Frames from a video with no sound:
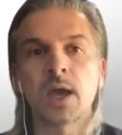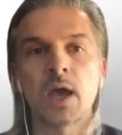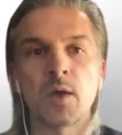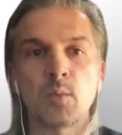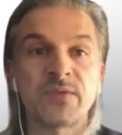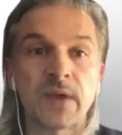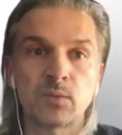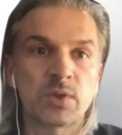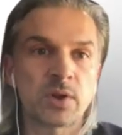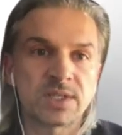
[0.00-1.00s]
We found
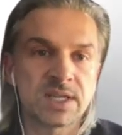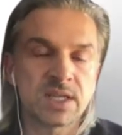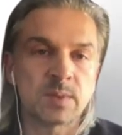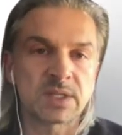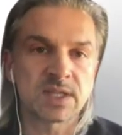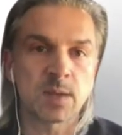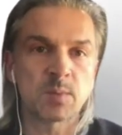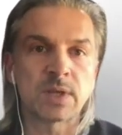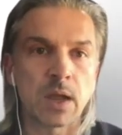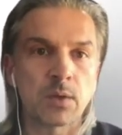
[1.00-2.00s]
with our team at
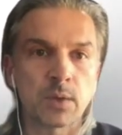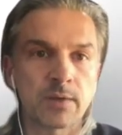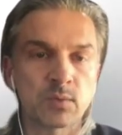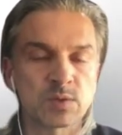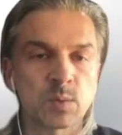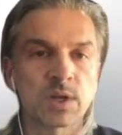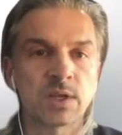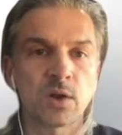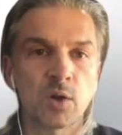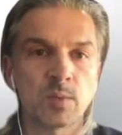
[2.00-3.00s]
Stamen now that everyone's working
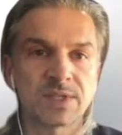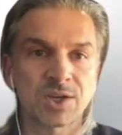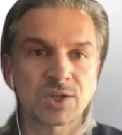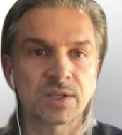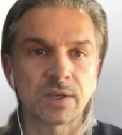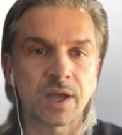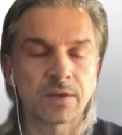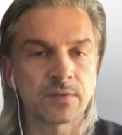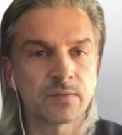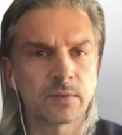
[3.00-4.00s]
at home, it's actually
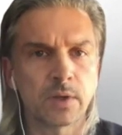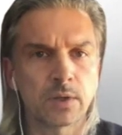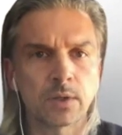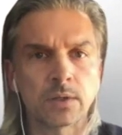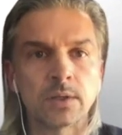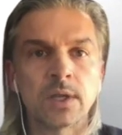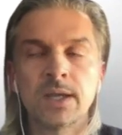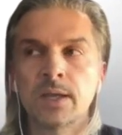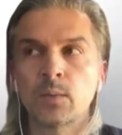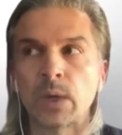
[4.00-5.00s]
kind of a good
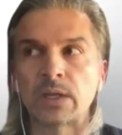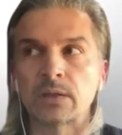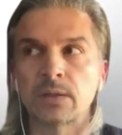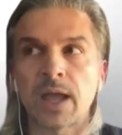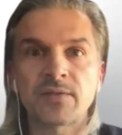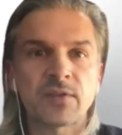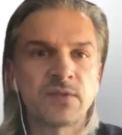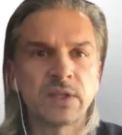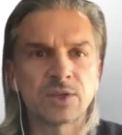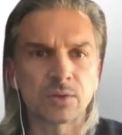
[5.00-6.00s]
way to have that
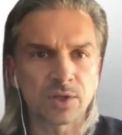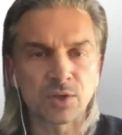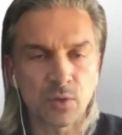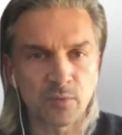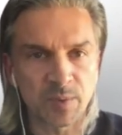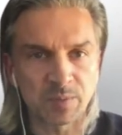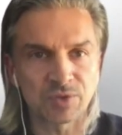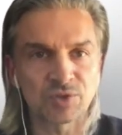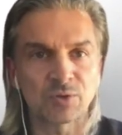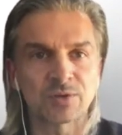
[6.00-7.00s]
feeling you're looking over people's
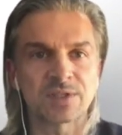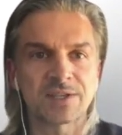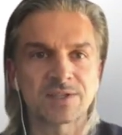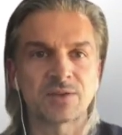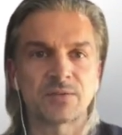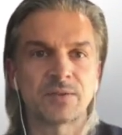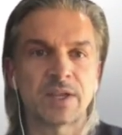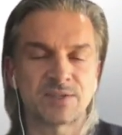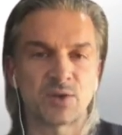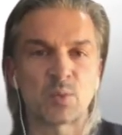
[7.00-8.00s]
shoulders as
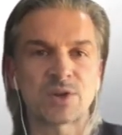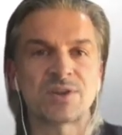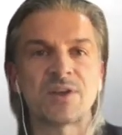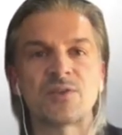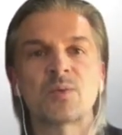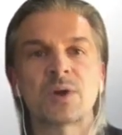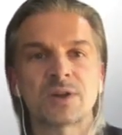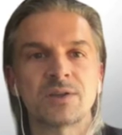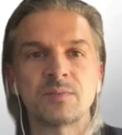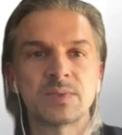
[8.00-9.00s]
they're working on their
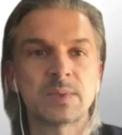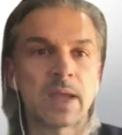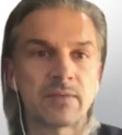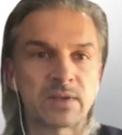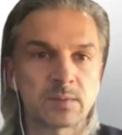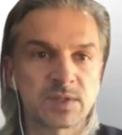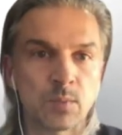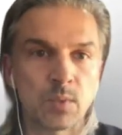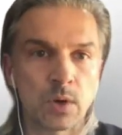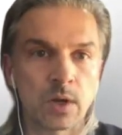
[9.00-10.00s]
work and having some
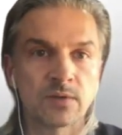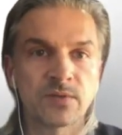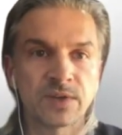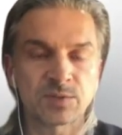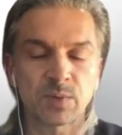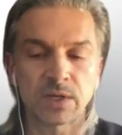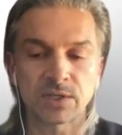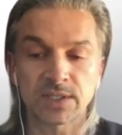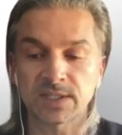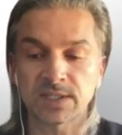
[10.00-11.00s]
more unfinished
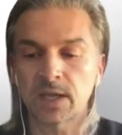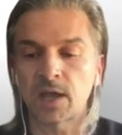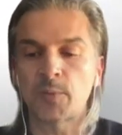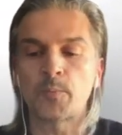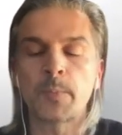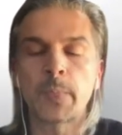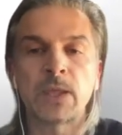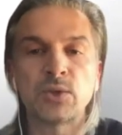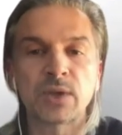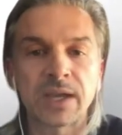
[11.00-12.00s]
projects
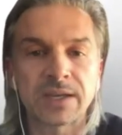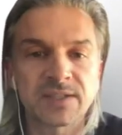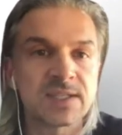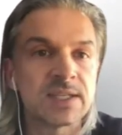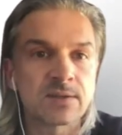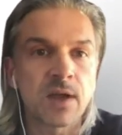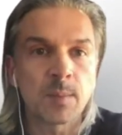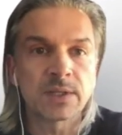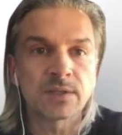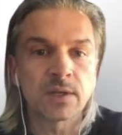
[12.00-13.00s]
that you can kind of see and
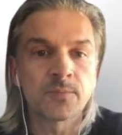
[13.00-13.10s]
comment on.